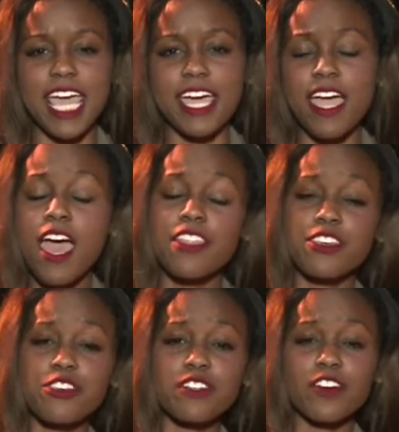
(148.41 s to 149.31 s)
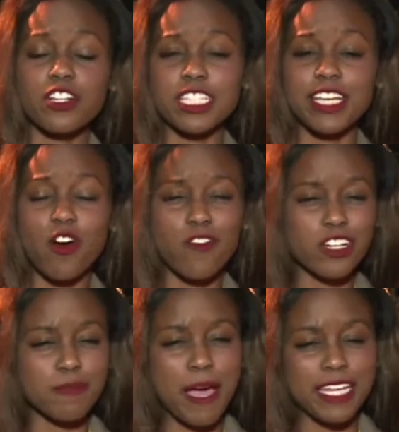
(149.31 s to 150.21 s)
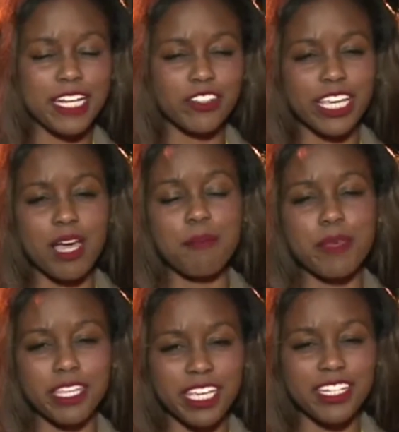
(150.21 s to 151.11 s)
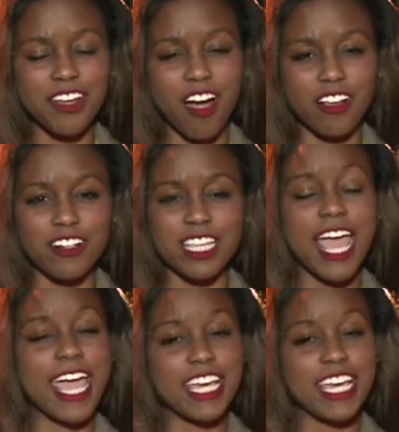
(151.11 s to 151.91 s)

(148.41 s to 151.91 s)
saying the university overspent nearly a million dollars.